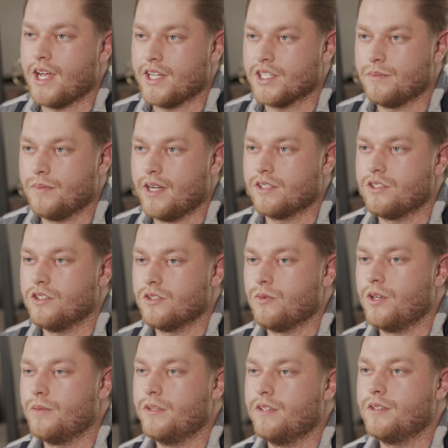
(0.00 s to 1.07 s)
aspects just
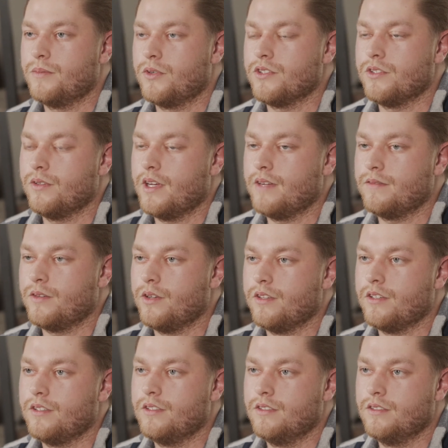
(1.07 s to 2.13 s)
wanted me to pursue that further.